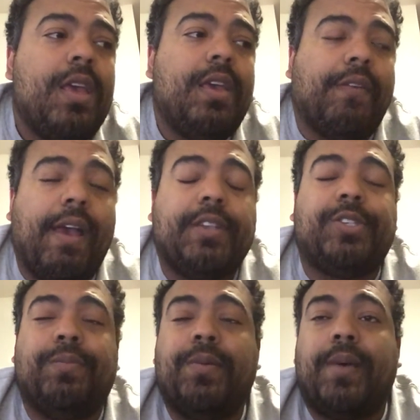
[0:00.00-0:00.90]
if I
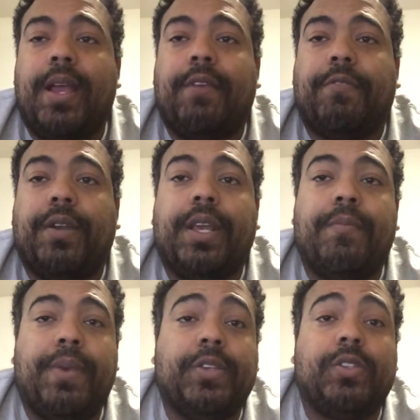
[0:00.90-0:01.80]
actually put my effort in
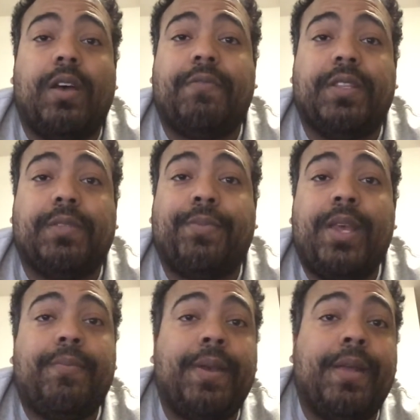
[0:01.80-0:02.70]
based off of this pay